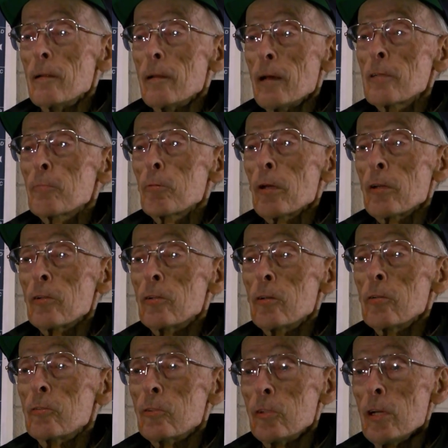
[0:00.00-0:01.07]
That's pretty
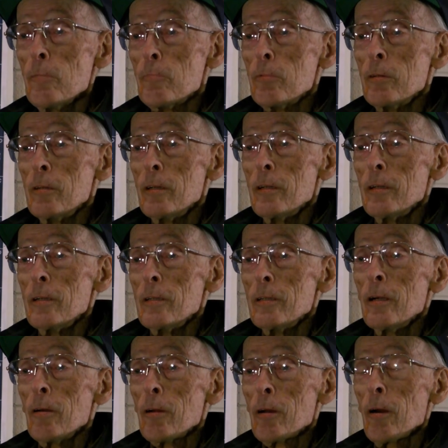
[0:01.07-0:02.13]
cheap.
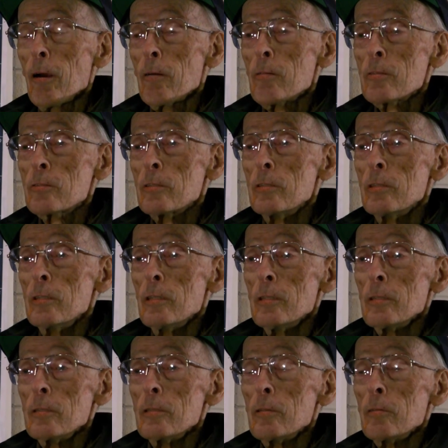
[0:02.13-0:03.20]
The car was,
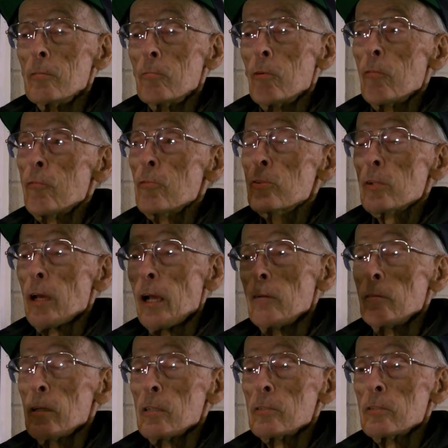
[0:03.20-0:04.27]
the roof was
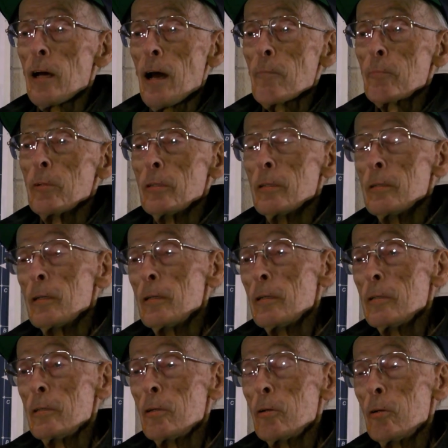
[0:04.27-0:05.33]
caved in the top and
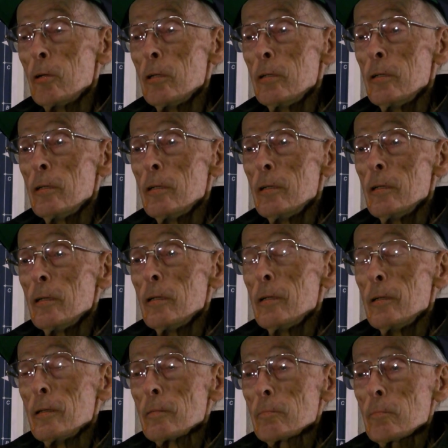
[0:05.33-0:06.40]
the hood
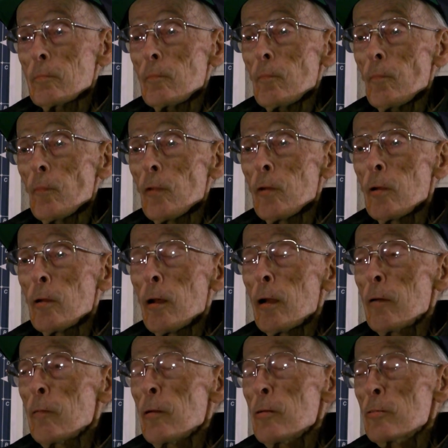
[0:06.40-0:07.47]
and a
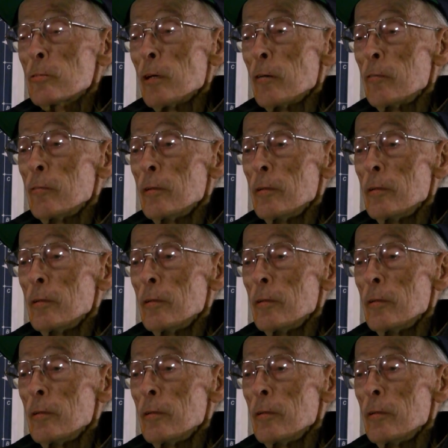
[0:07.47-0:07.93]
lot of other stuff.